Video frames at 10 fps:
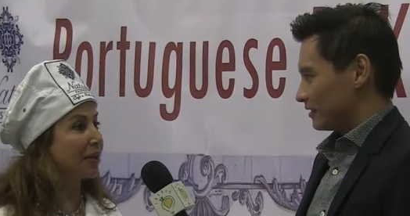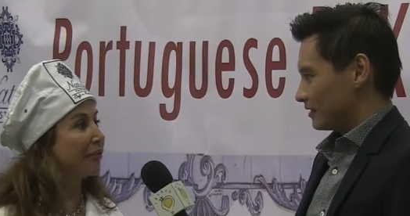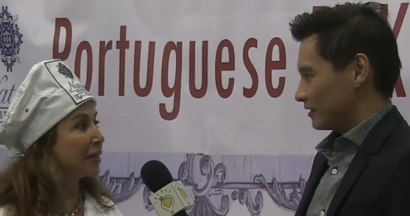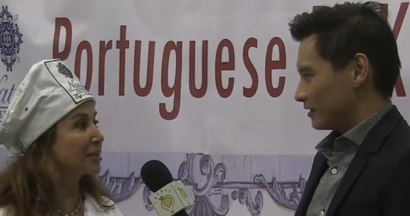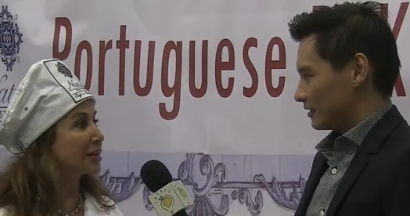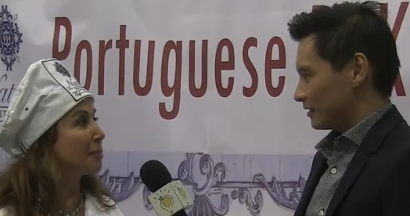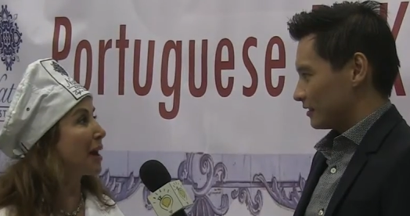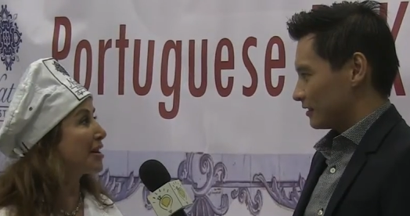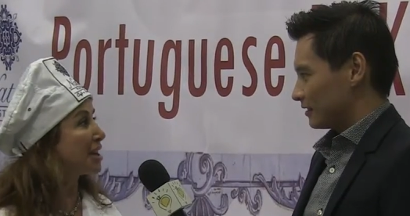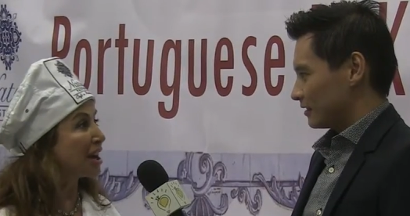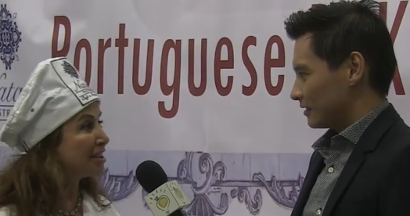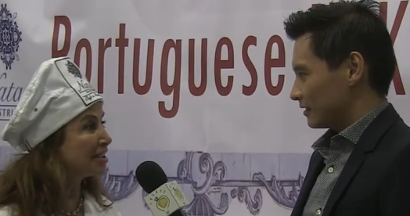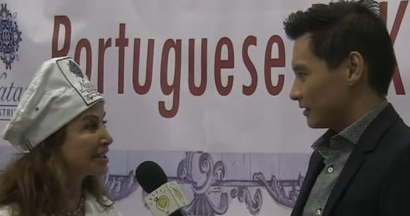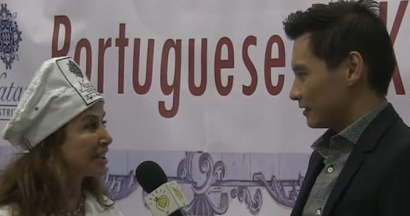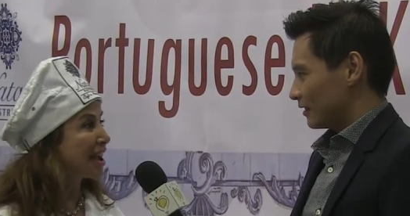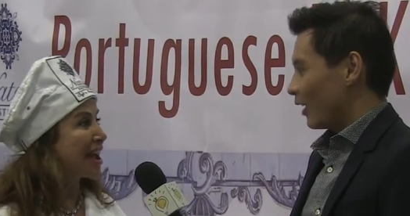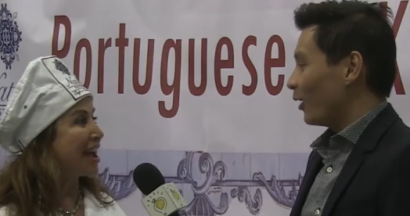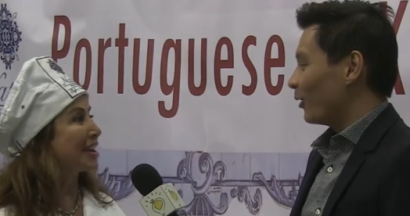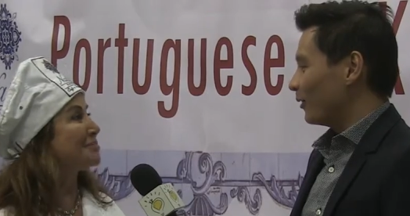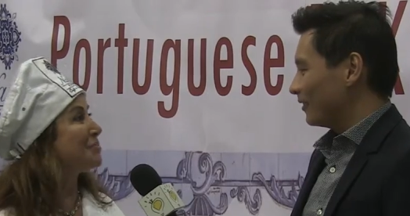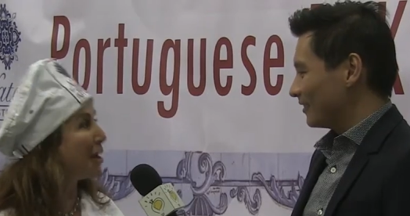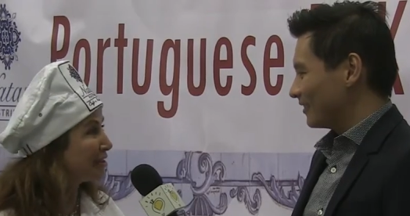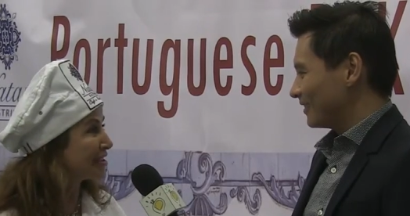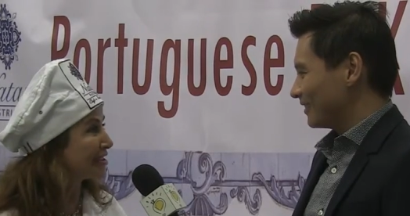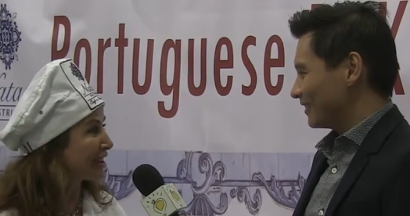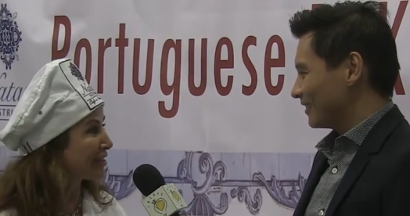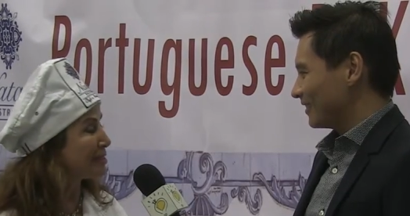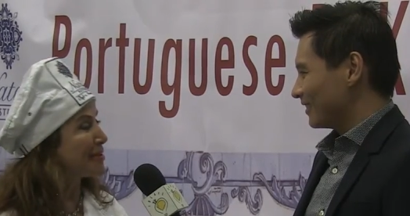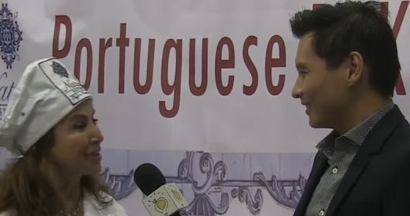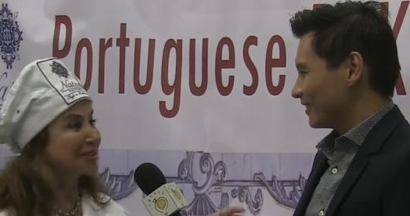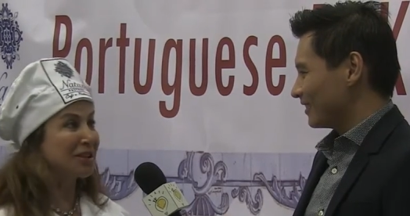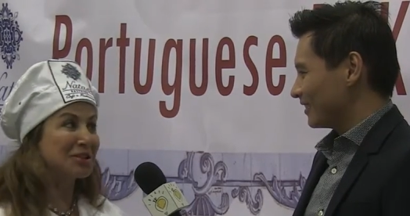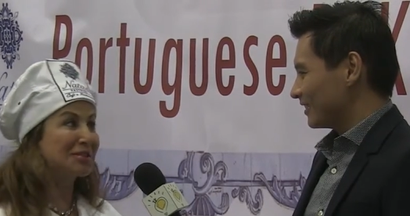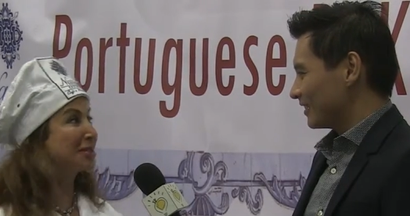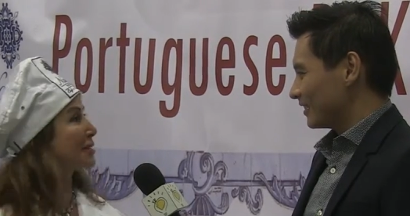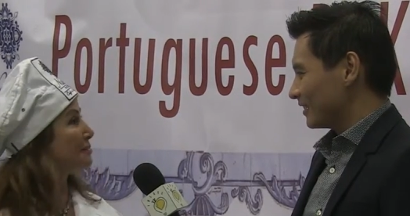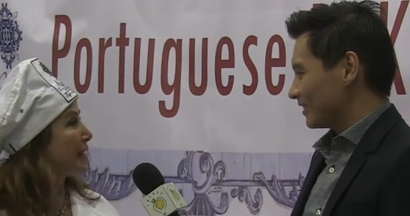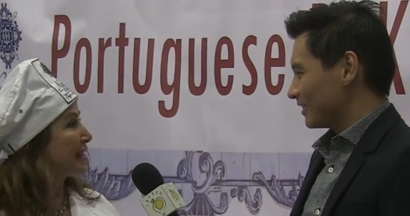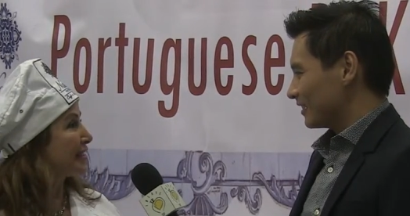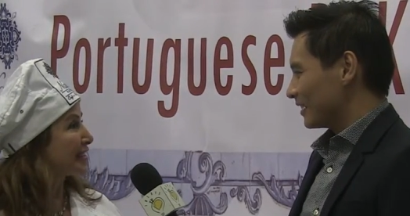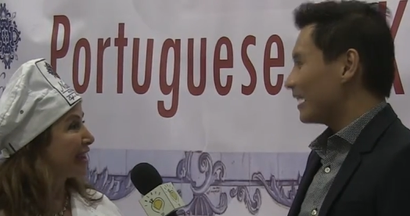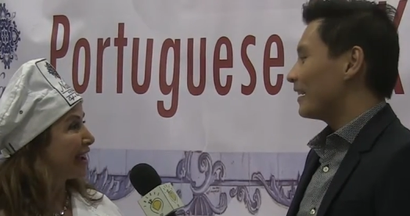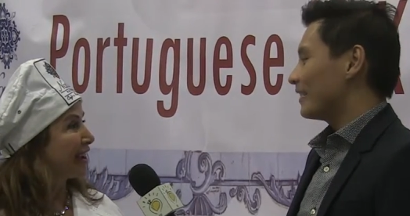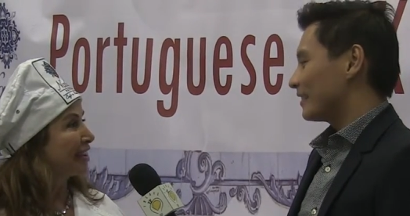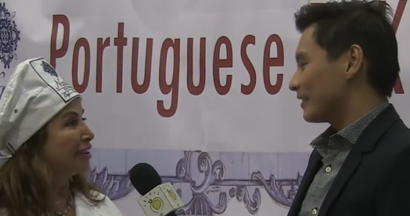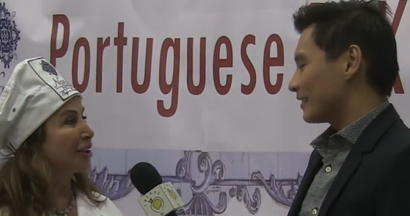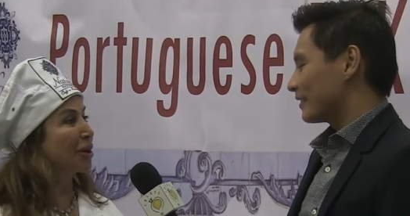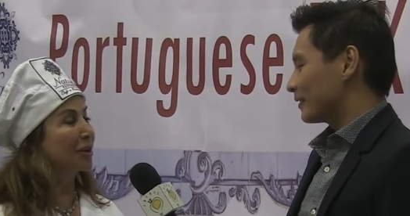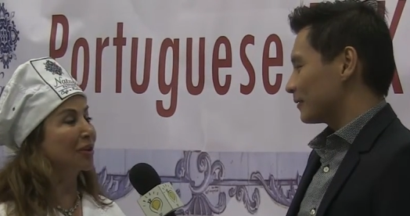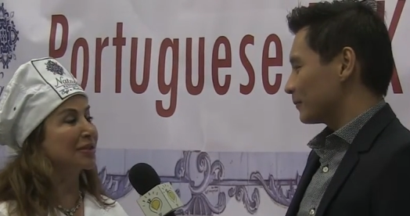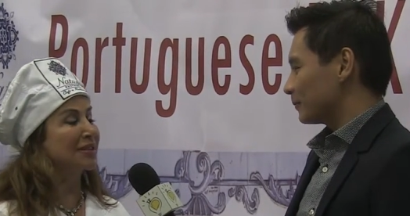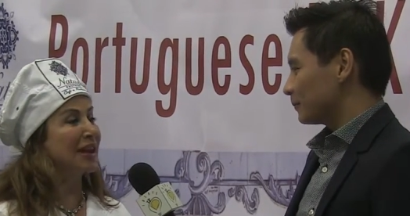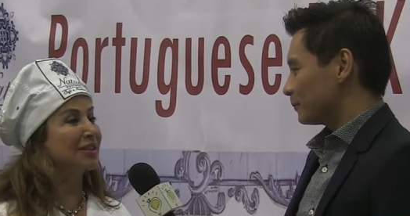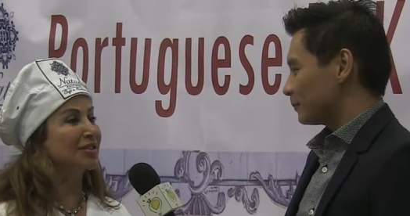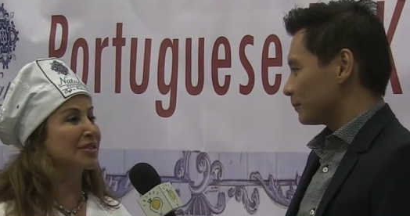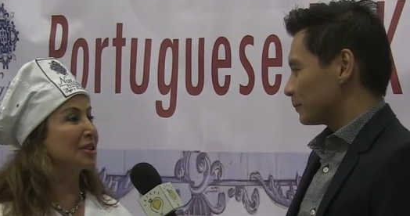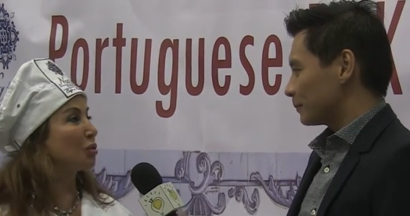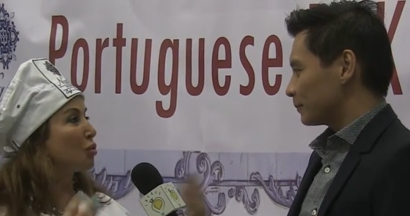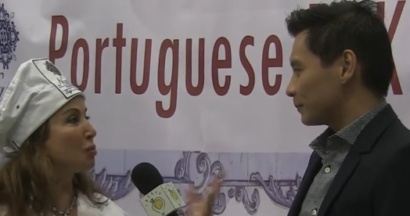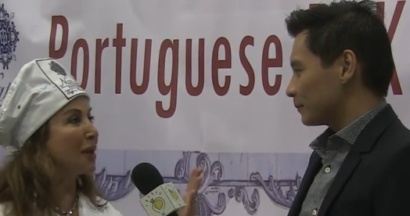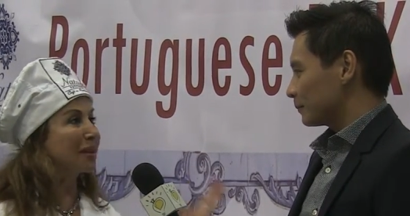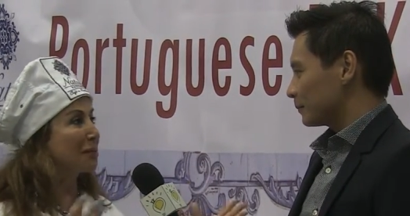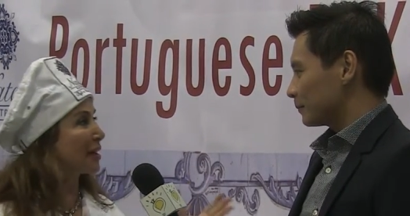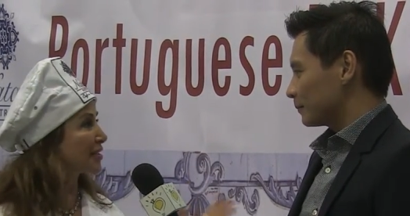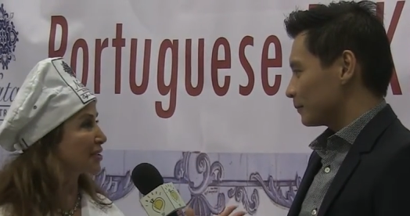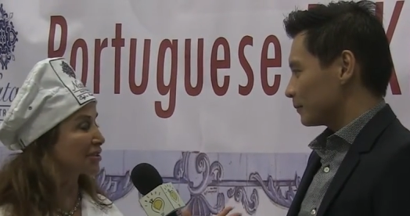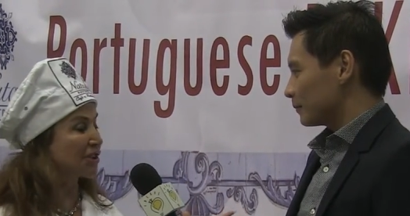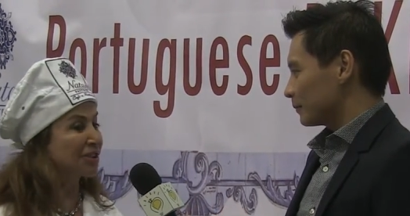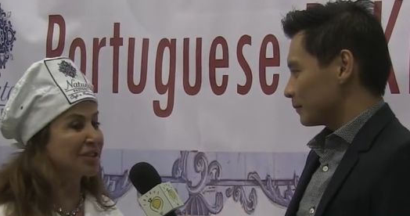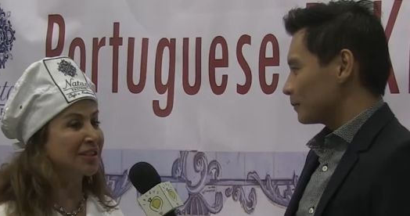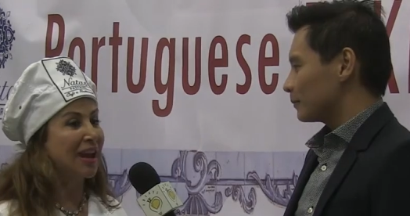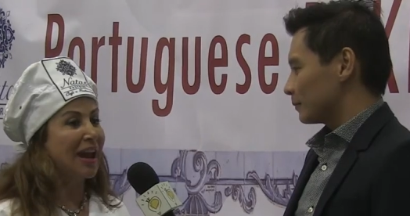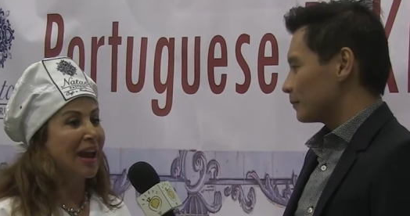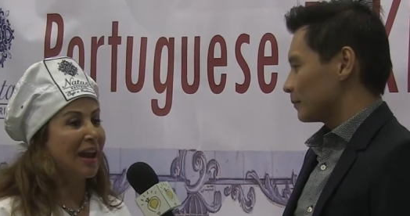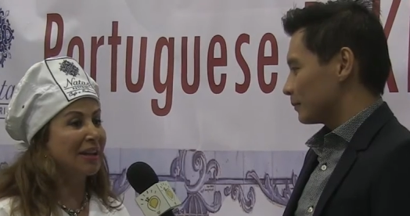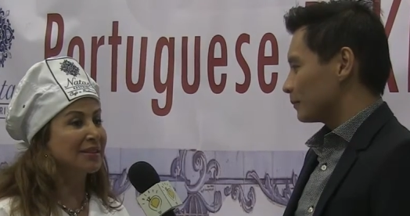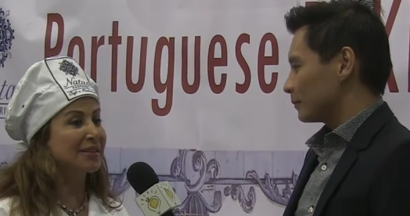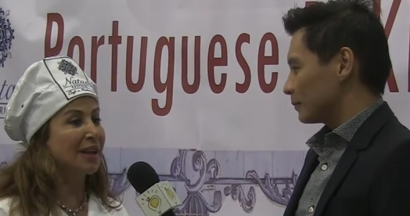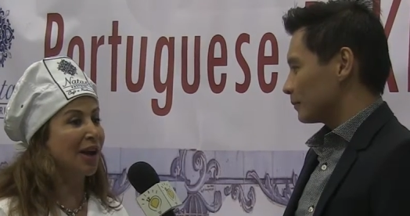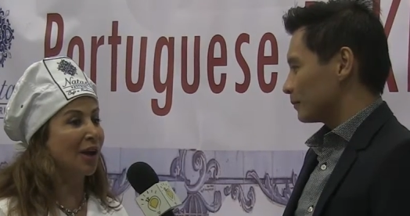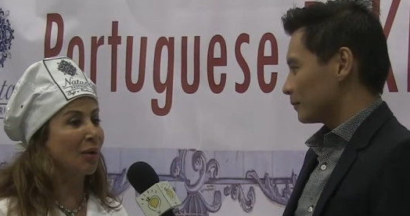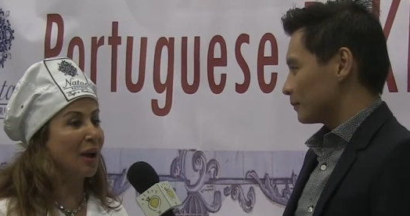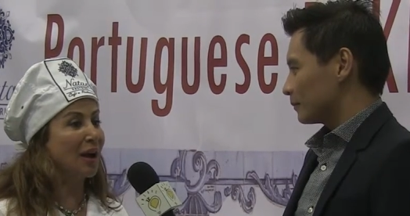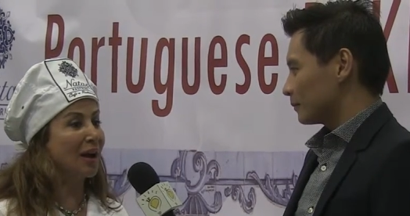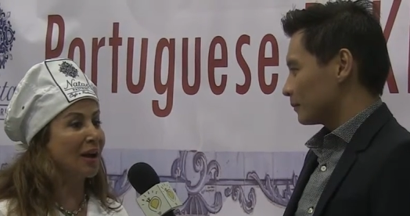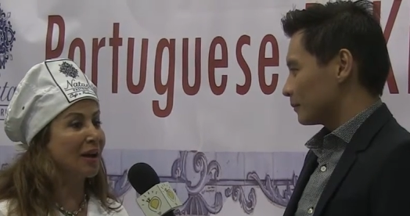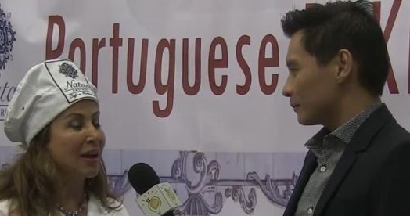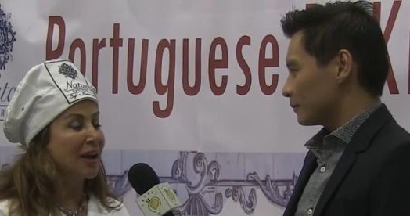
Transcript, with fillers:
Speaker 1: invented by nuns at a monastery because they used to compete, you know, in those days to see who made the best desserts. And so uh,